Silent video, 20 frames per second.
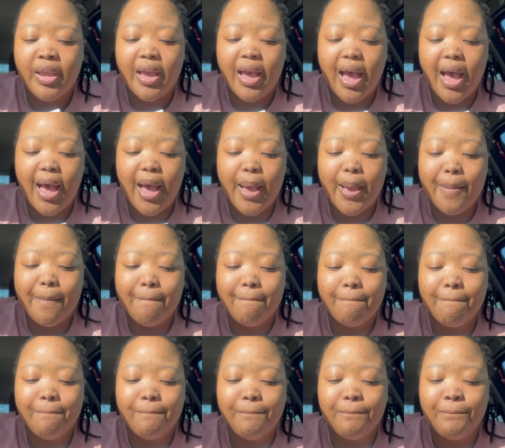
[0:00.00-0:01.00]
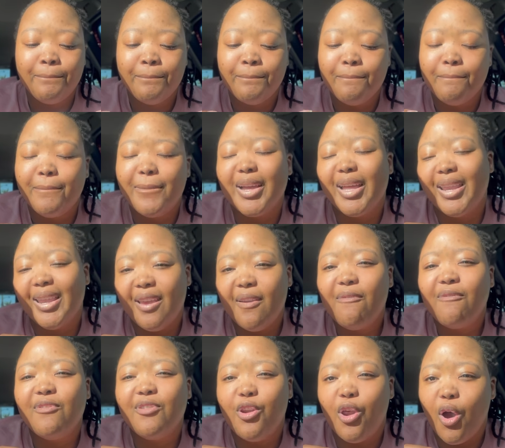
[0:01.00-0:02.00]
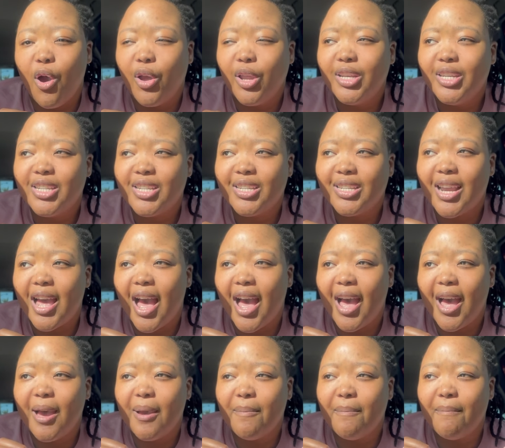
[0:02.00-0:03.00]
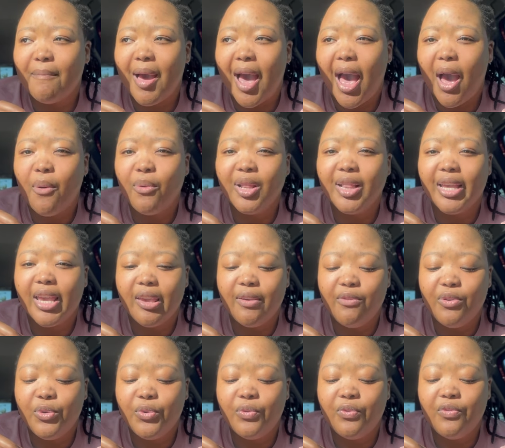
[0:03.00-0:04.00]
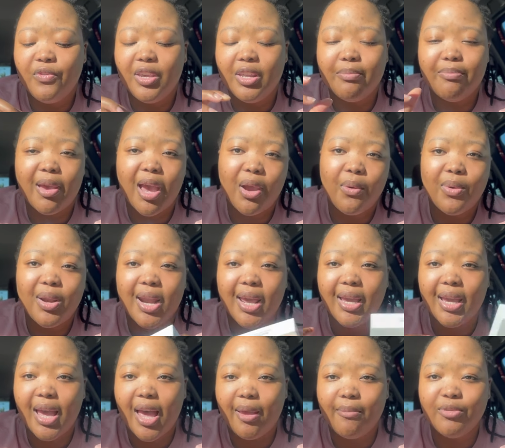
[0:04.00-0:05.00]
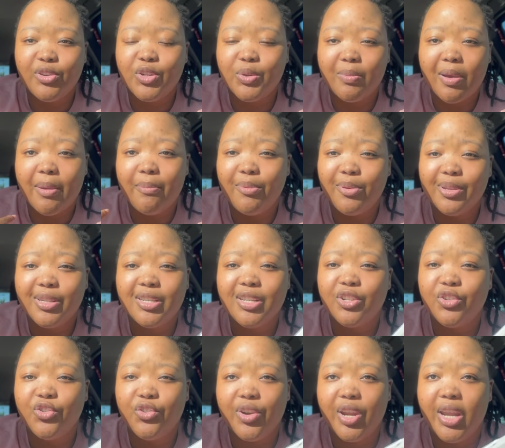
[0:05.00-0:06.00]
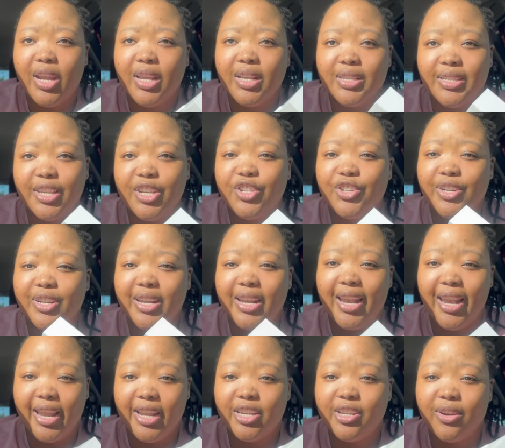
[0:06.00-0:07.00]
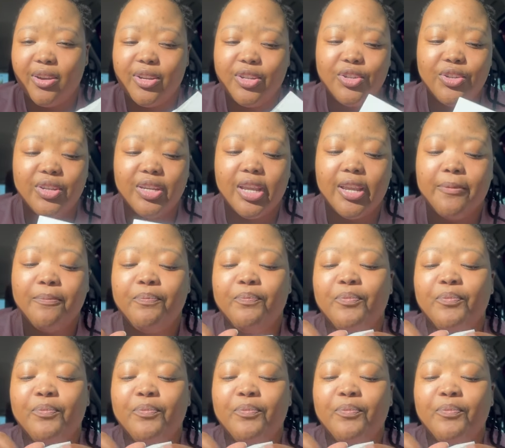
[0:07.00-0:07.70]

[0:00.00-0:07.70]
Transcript: But if not, I will give you feedback when I come to my personal training session later on today.